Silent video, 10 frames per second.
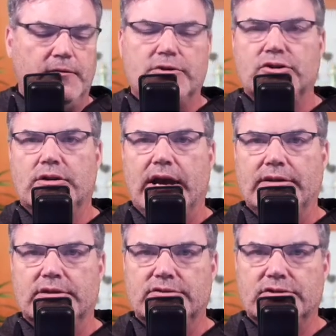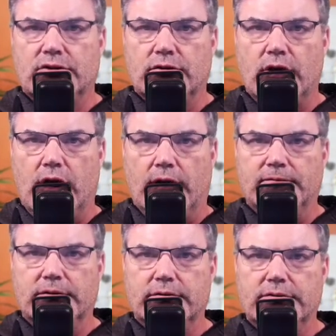featured content is turned
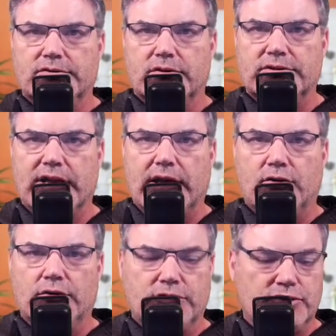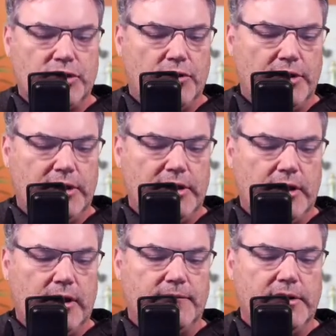off, so it's not going to show any
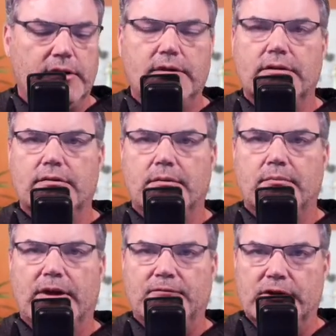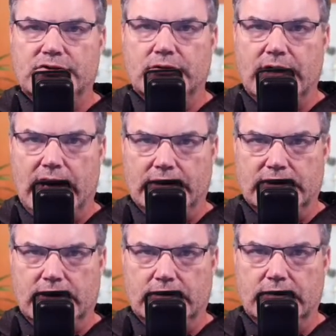of my featured
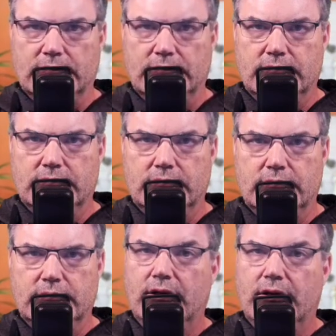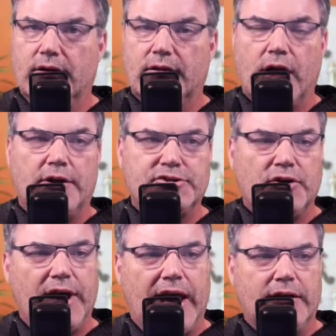content. They
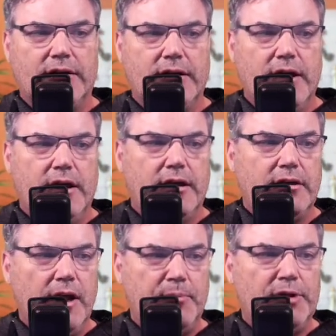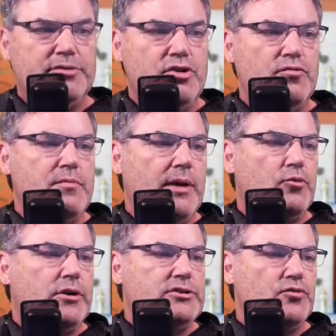also added a couple new
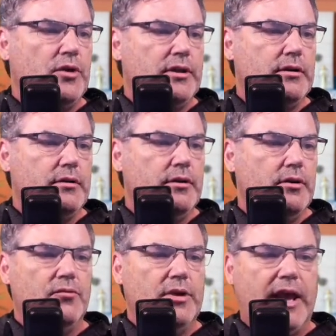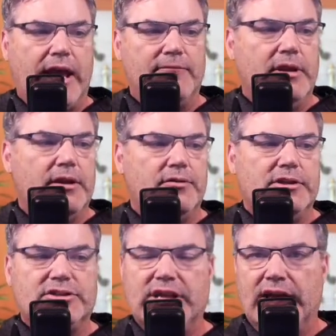memories with it. We have This